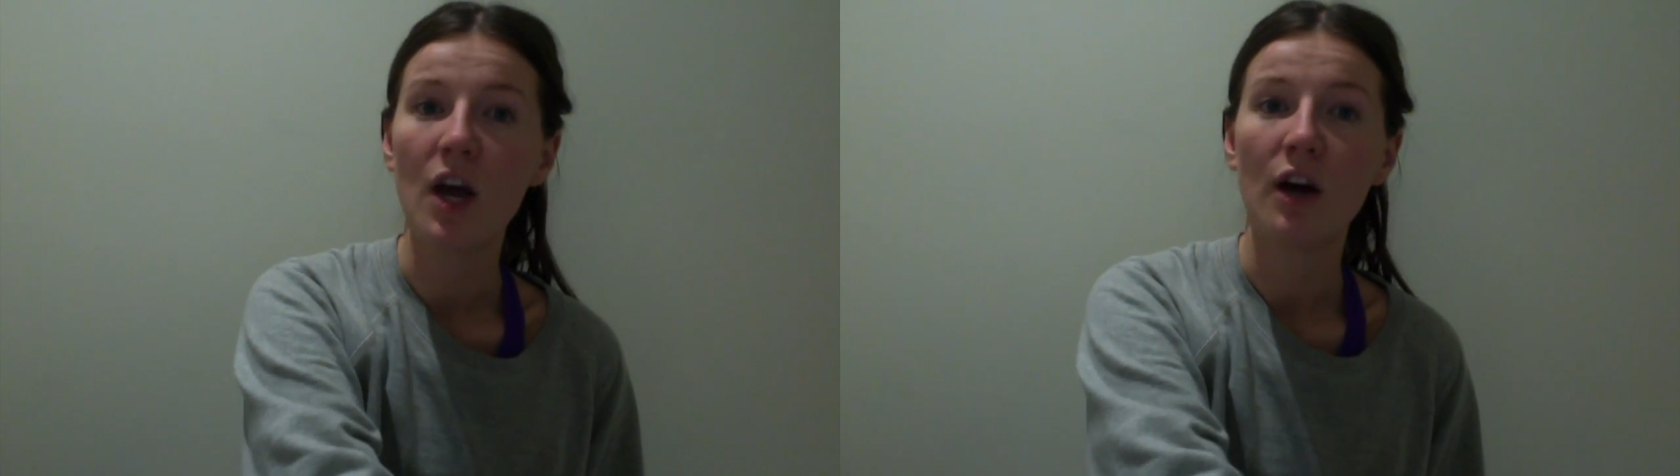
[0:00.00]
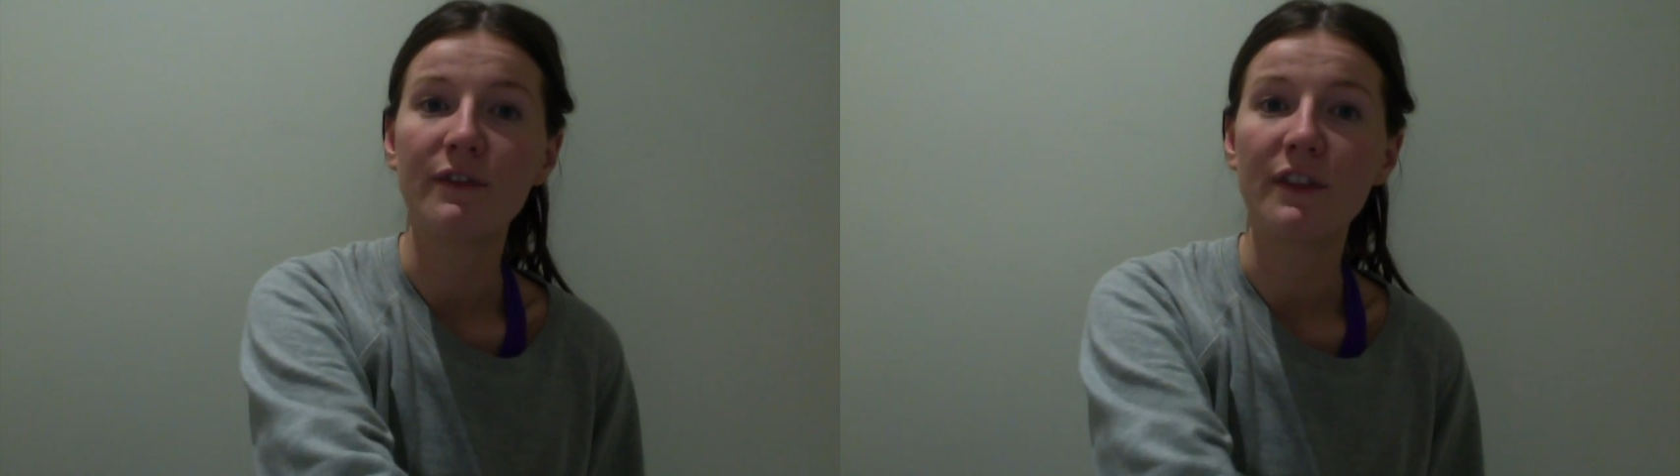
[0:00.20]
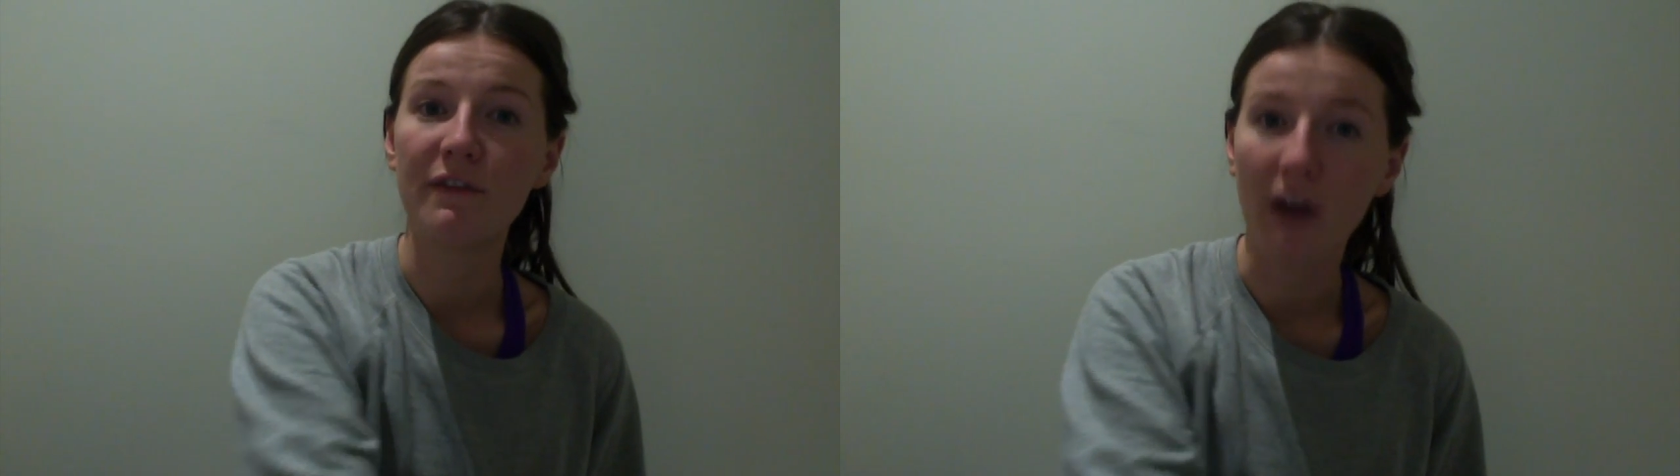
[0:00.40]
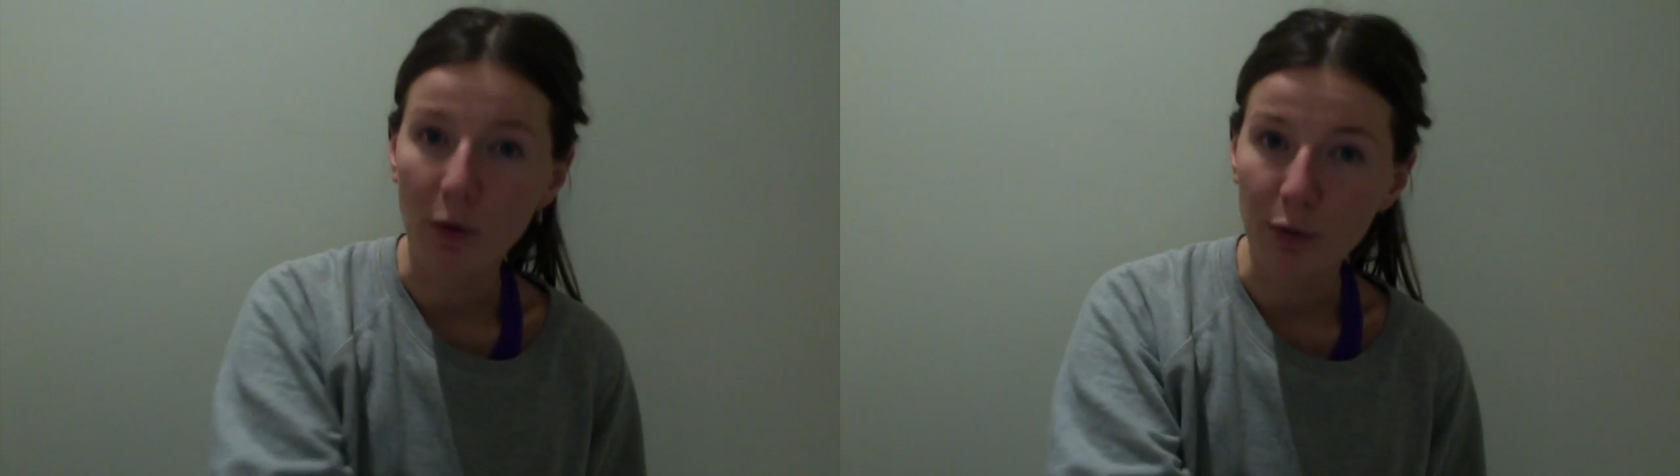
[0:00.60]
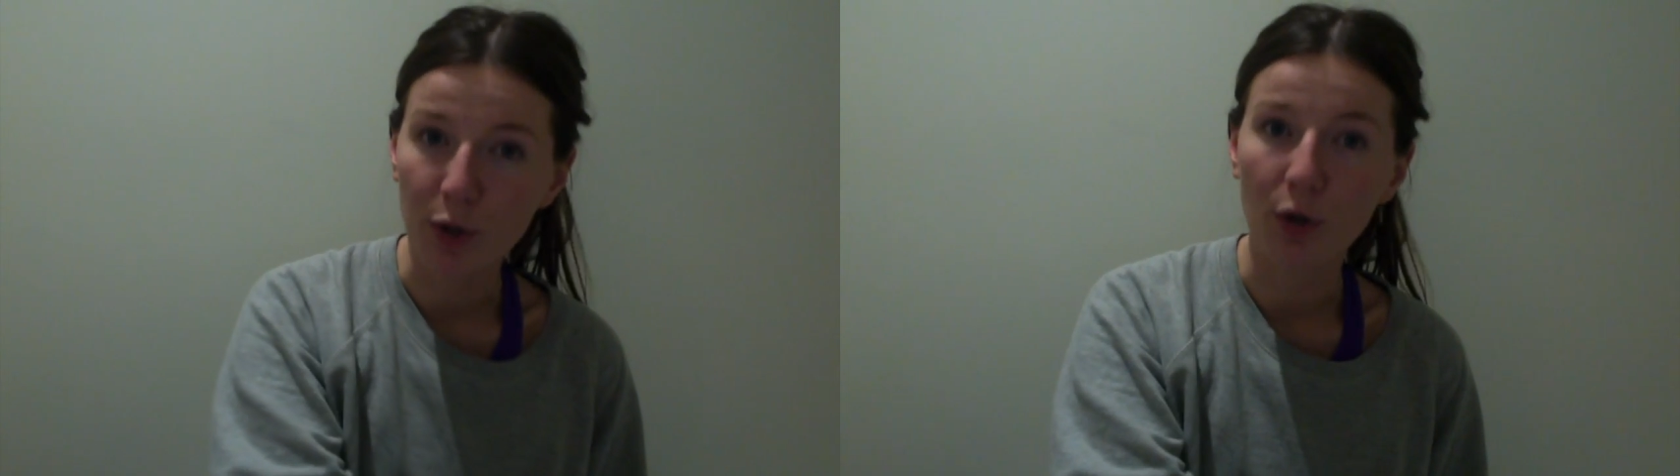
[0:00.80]
of the
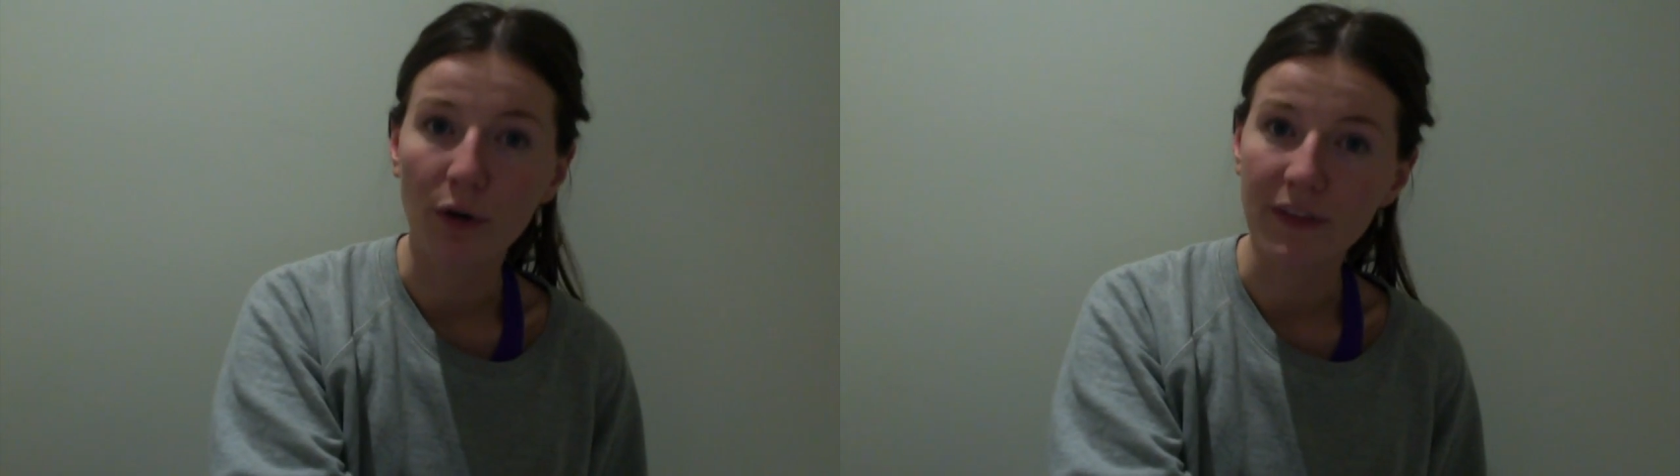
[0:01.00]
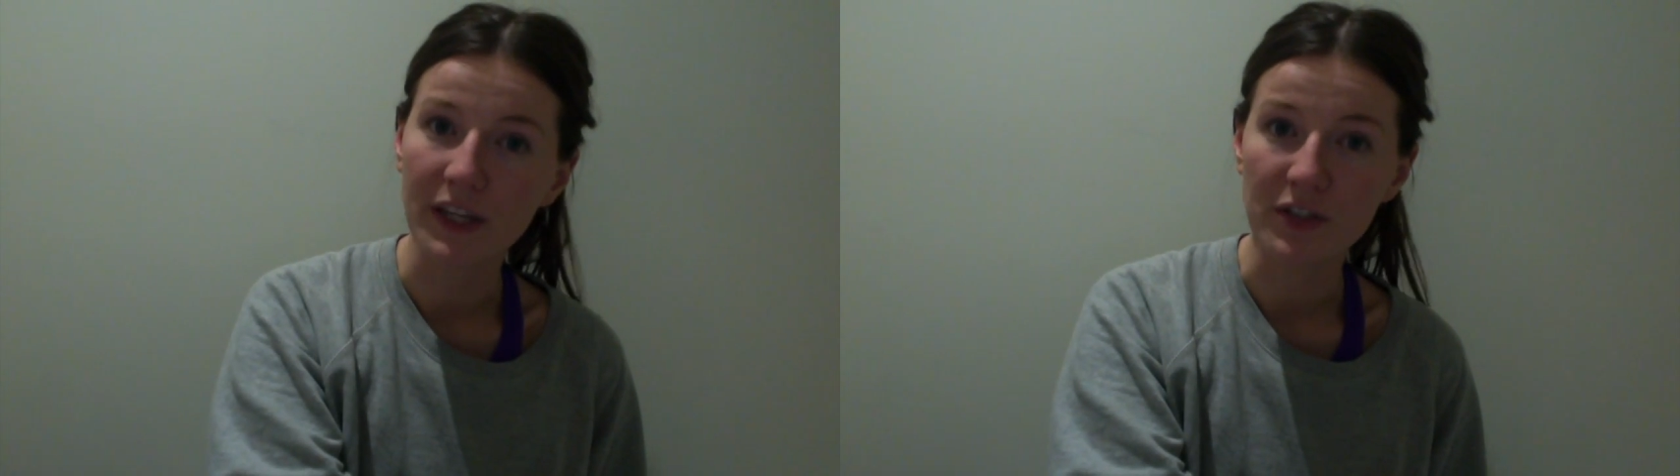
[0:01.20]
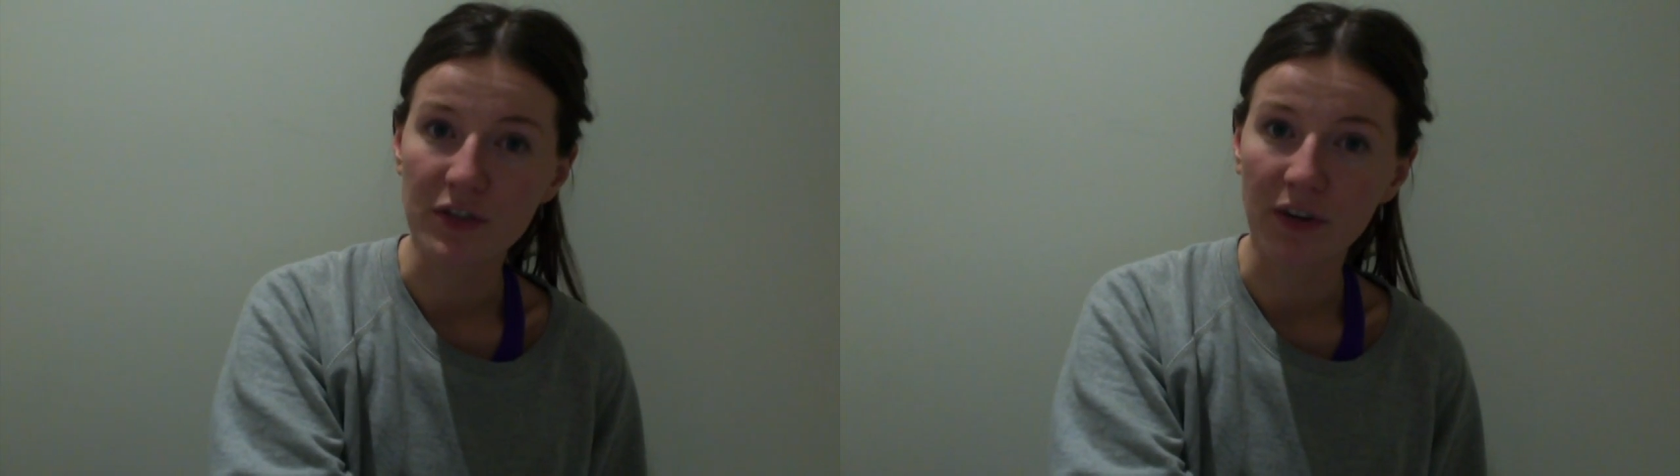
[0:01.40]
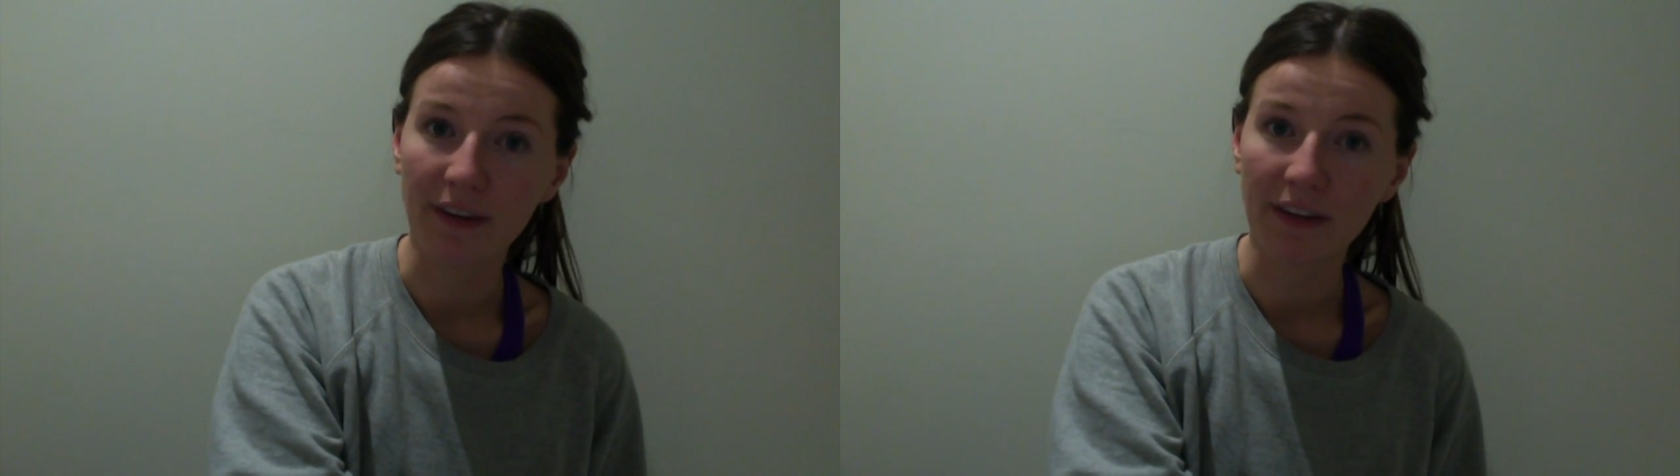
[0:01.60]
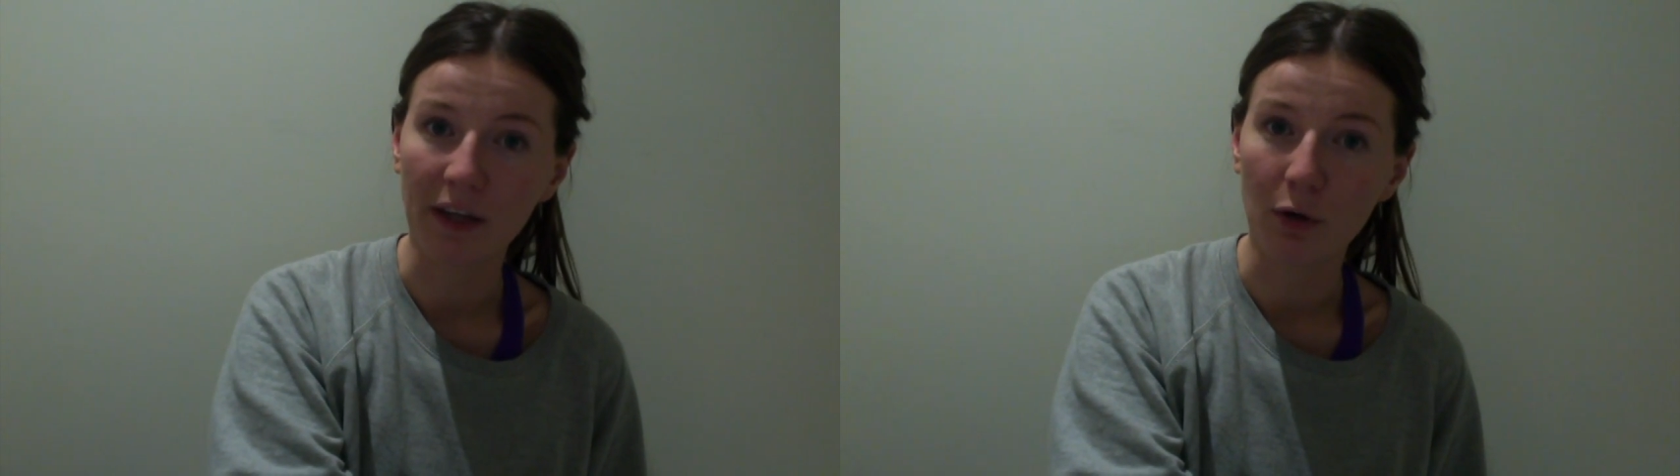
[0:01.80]
value of the
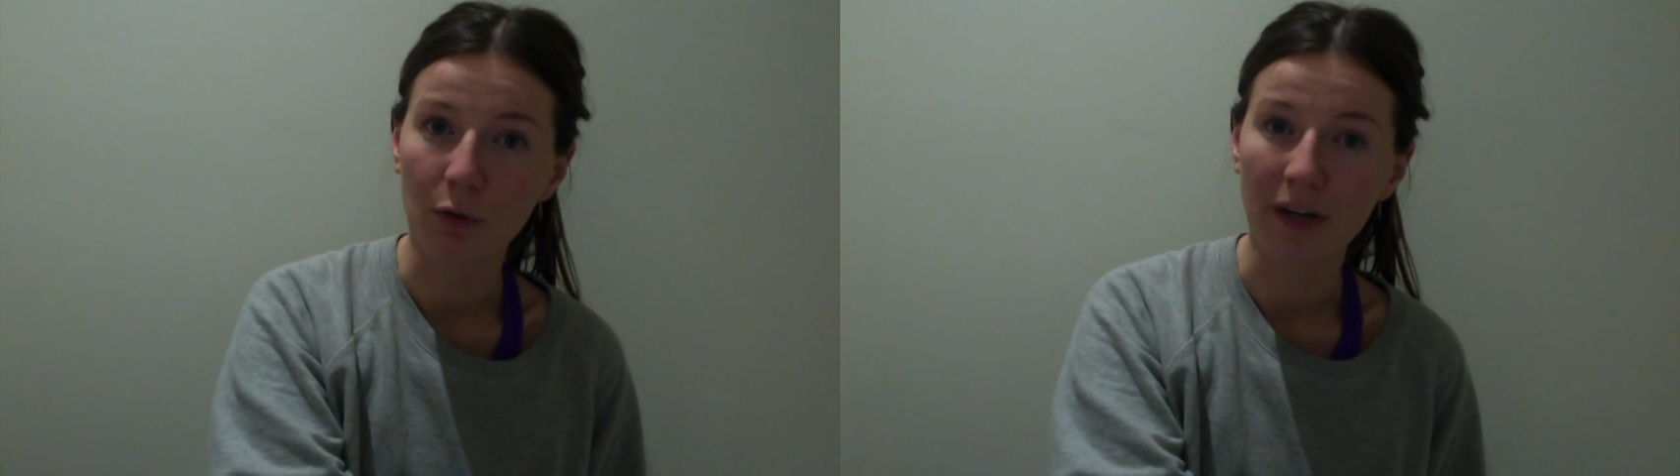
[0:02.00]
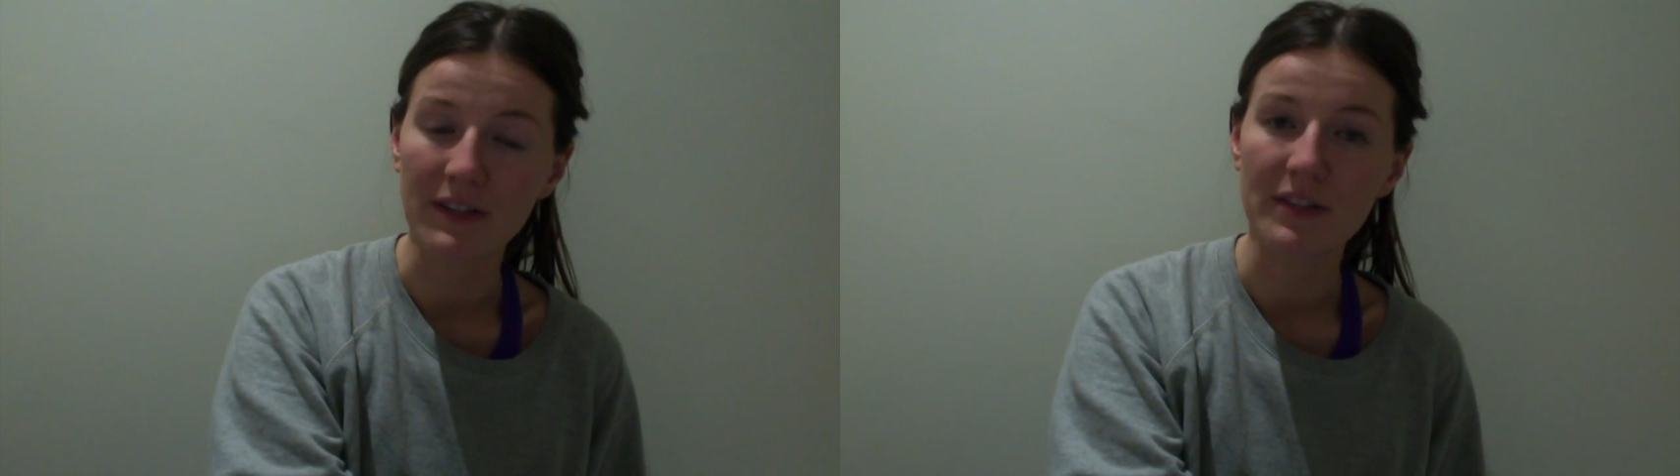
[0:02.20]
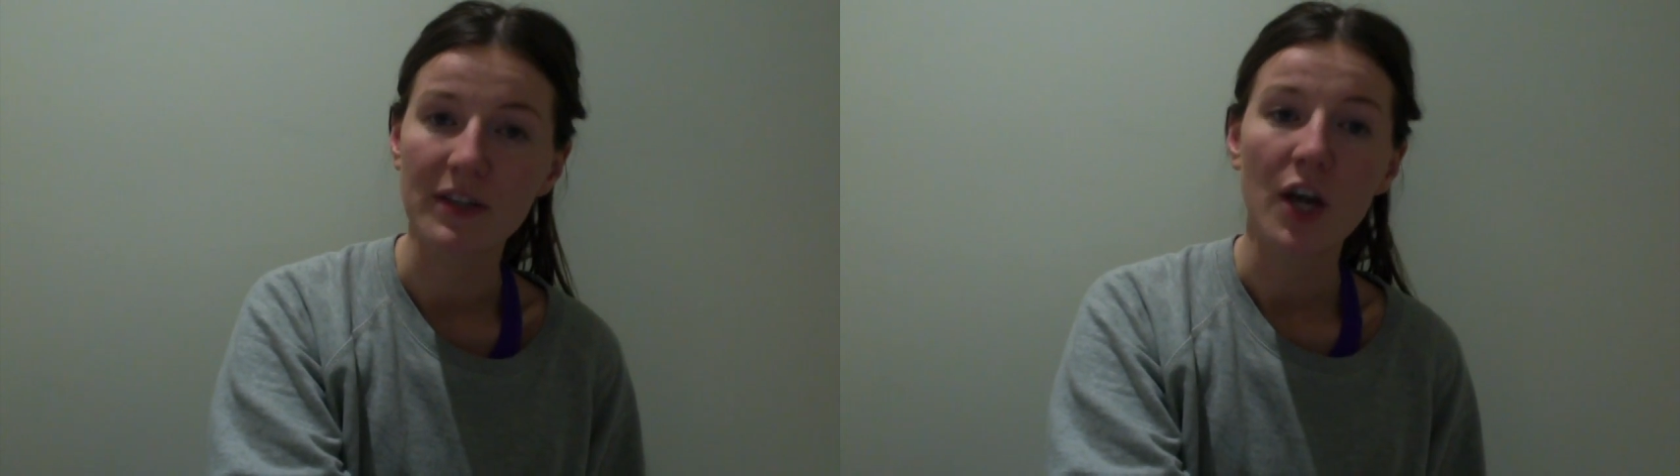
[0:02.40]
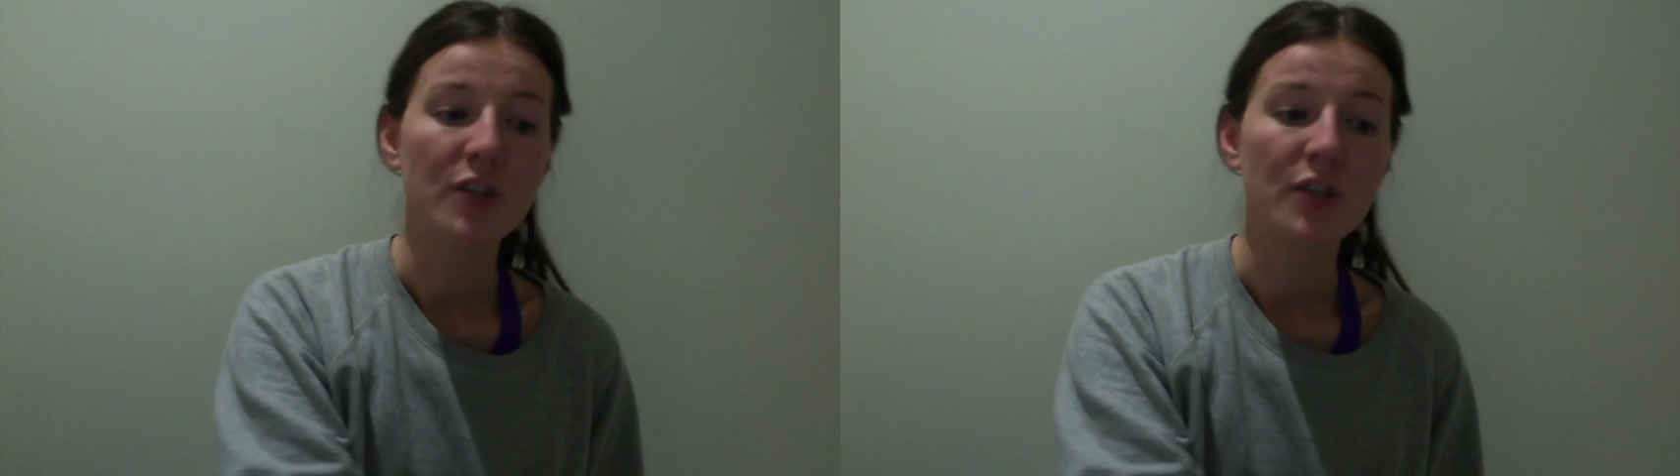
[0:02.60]
Australian coins.